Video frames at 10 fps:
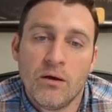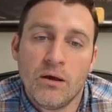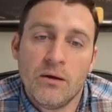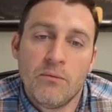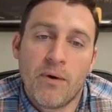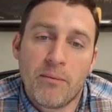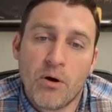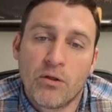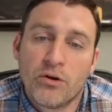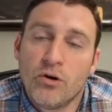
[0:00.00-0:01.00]
My
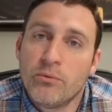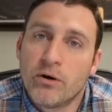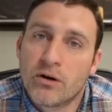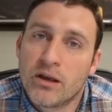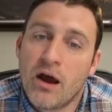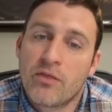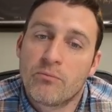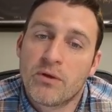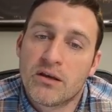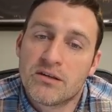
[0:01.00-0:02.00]
polynomial can either
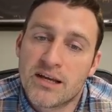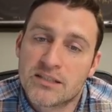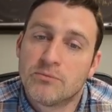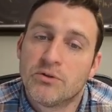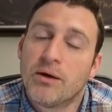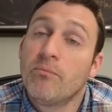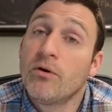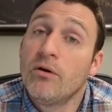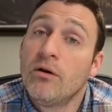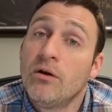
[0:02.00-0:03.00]
be a decimal
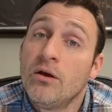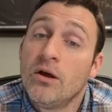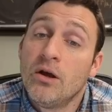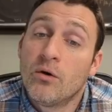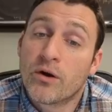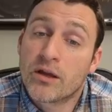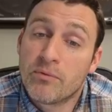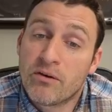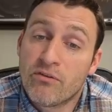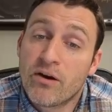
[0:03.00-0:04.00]
number, or it can
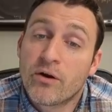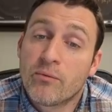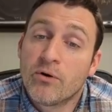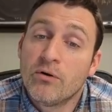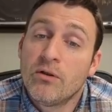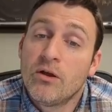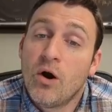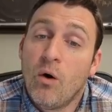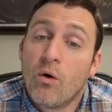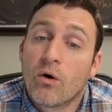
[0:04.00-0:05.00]
be a variable,
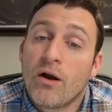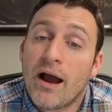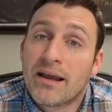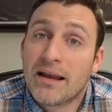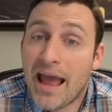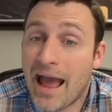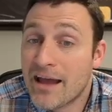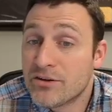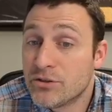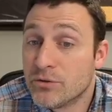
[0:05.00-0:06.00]
or I can
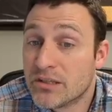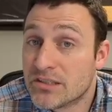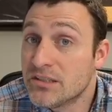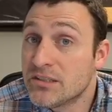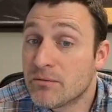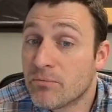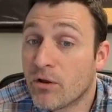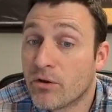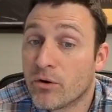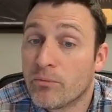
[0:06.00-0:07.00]
add two existing
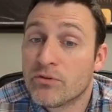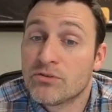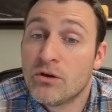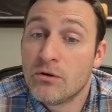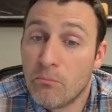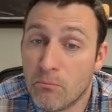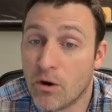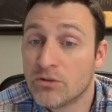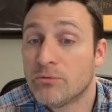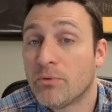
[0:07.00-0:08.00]
polynomials,
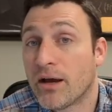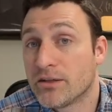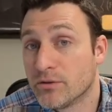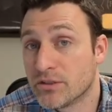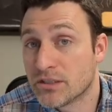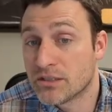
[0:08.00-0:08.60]
multiply two existing